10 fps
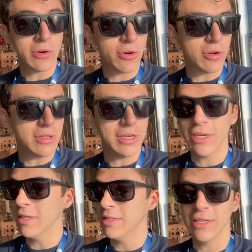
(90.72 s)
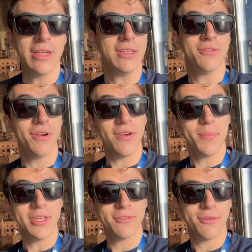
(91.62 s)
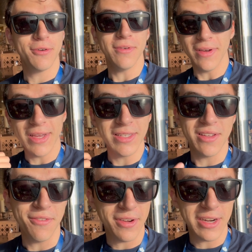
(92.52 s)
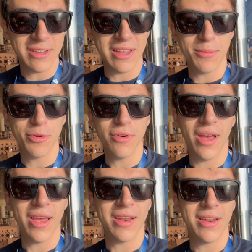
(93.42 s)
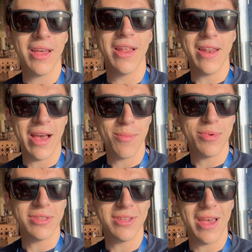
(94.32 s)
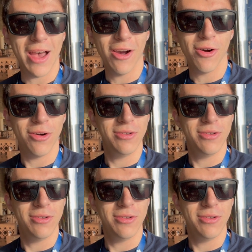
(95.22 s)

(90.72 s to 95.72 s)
early because it is very peaceful, easy to find a table, and not busy at all.